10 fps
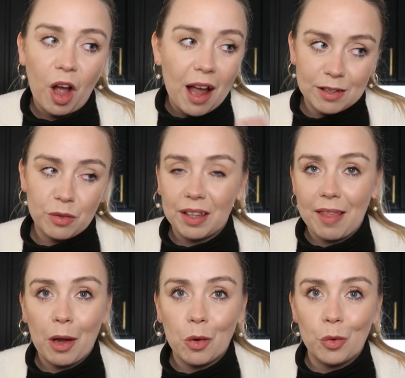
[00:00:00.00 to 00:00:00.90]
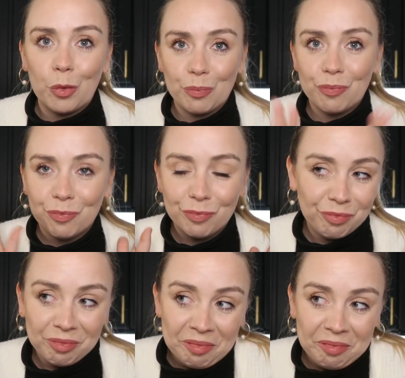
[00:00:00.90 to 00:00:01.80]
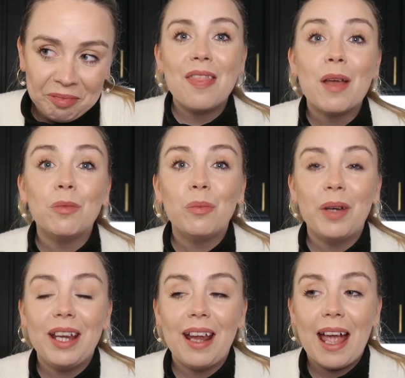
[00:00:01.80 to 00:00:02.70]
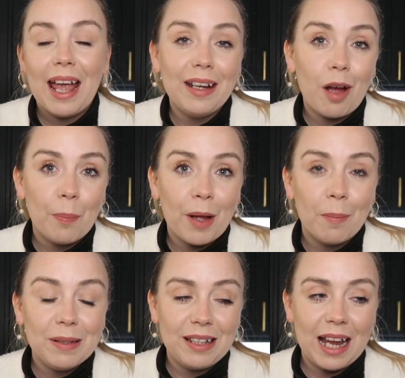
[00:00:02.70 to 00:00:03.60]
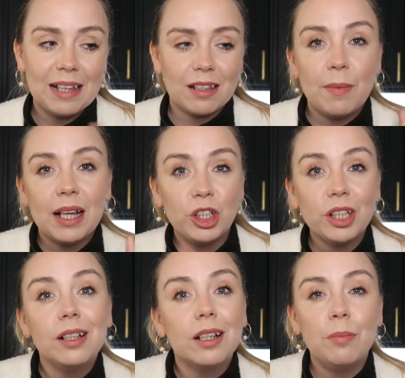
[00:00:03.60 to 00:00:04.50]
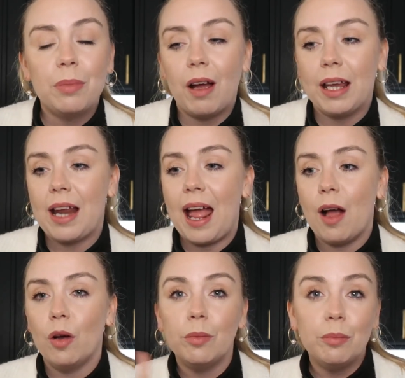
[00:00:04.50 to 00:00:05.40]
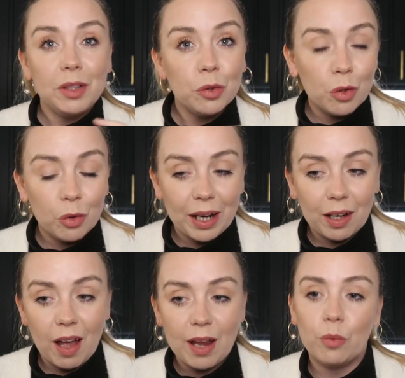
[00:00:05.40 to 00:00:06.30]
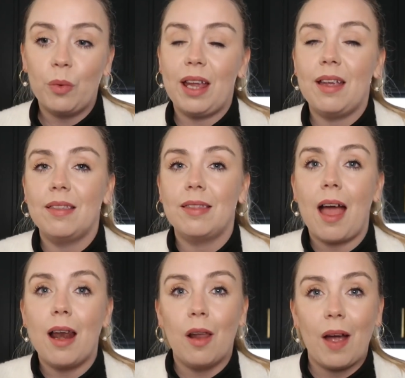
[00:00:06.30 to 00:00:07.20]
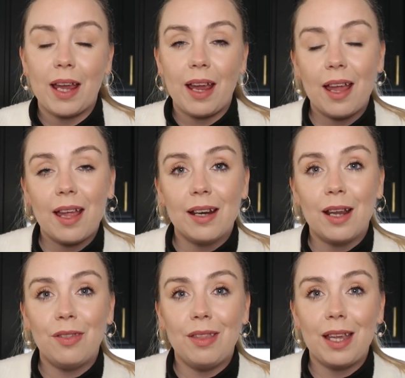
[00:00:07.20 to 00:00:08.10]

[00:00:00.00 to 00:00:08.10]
I still think they're cool. And then when we head upstairs, I'm actually going to combine our middle hallway light with a light in